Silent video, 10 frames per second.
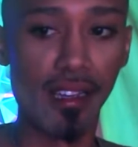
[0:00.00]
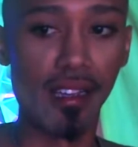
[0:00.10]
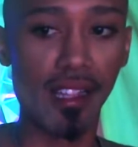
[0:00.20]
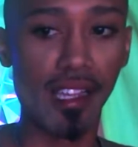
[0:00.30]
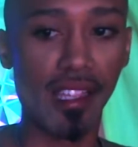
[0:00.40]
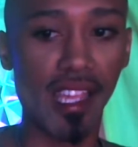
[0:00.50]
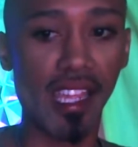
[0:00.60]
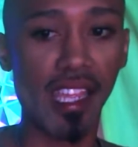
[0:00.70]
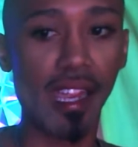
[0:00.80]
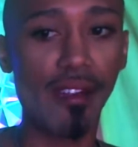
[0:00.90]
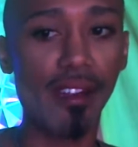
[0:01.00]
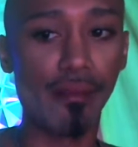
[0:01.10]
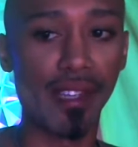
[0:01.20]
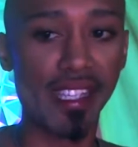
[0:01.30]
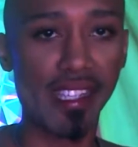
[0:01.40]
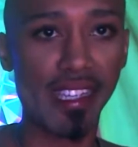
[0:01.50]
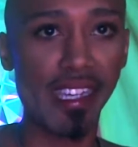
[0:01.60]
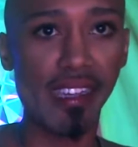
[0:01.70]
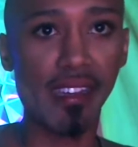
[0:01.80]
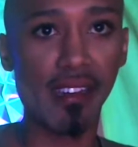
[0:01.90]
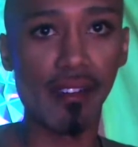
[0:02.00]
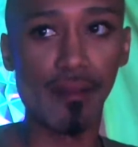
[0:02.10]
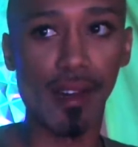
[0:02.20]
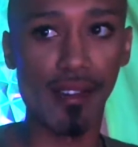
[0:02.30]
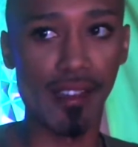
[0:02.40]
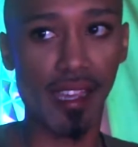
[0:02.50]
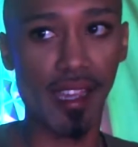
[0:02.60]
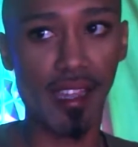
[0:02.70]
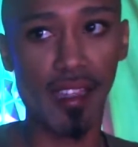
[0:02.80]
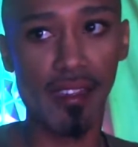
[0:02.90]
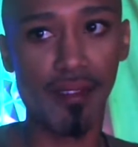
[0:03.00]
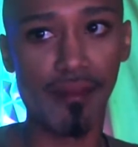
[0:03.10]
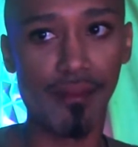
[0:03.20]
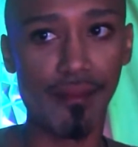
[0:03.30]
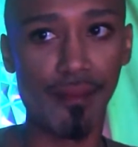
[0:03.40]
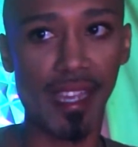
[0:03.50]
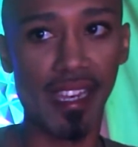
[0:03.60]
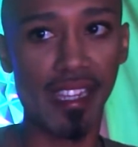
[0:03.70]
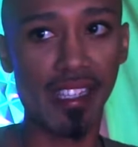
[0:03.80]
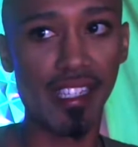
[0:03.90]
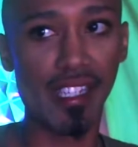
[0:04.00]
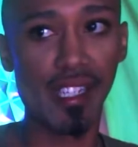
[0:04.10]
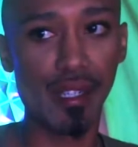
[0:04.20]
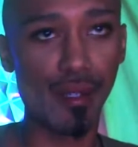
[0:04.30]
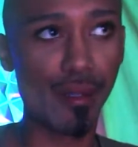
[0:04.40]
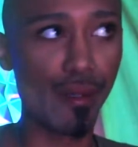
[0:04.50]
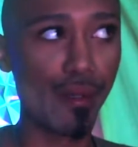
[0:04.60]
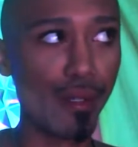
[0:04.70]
Like they carry a mystique while they manage to